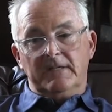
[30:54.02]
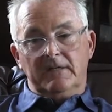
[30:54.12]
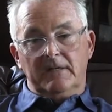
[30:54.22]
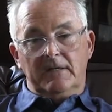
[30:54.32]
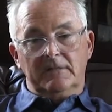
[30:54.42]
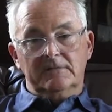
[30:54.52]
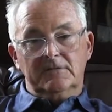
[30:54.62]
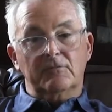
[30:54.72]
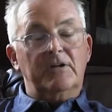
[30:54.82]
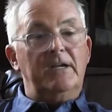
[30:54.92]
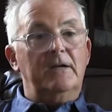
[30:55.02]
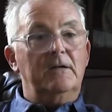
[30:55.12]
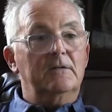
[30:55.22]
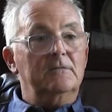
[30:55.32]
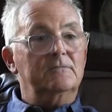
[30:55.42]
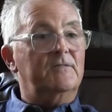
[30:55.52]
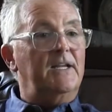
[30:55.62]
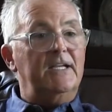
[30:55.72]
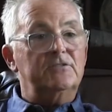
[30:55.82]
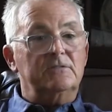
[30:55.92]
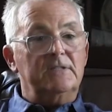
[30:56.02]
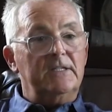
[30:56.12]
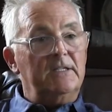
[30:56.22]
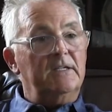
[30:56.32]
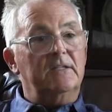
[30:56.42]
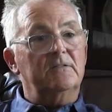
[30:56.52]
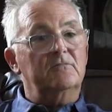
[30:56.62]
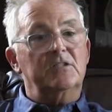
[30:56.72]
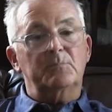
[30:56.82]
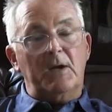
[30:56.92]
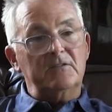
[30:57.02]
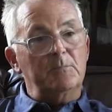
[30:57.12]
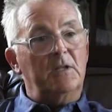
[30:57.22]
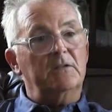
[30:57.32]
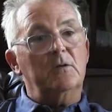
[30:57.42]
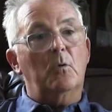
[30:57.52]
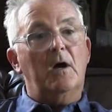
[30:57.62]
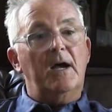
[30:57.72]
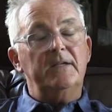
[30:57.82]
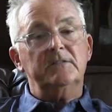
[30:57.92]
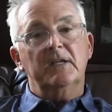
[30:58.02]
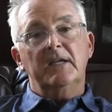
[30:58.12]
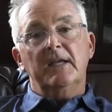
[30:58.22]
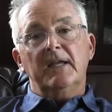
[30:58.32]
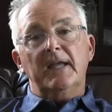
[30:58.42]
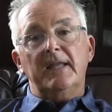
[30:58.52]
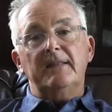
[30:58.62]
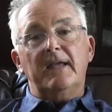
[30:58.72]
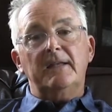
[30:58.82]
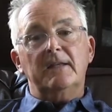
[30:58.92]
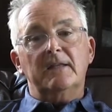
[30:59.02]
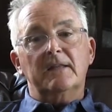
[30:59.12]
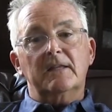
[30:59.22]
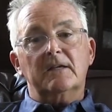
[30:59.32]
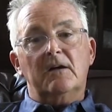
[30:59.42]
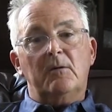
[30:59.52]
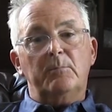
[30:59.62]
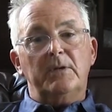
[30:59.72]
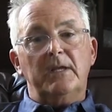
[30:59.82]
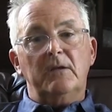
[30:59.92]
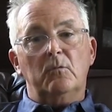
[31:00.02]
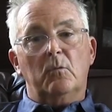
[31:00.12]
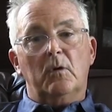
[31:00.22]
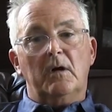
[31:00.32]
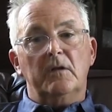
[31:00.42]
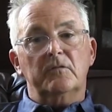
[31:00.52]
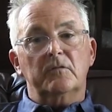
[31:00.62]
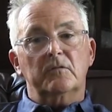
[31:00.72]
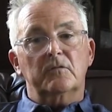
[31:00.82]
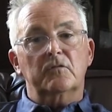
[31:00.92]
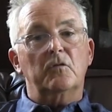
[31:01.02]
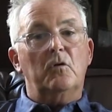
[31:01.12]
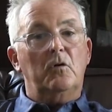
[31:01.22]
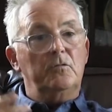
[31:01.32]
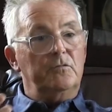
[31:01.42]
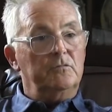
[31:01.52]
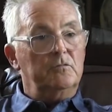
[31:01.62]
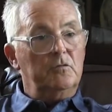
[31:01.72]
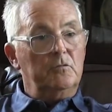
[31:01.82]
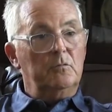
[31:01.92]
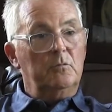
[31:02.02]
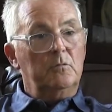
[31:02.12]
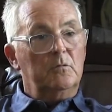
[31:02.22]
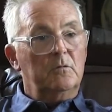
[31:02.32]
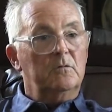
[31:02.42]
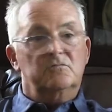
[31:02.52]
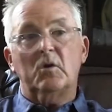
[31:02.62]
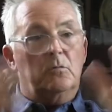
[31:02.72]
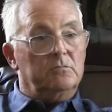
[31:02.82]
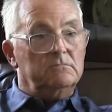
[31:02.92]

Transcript: uh, career financially and responsibility wise. And then the company was sold to Sold.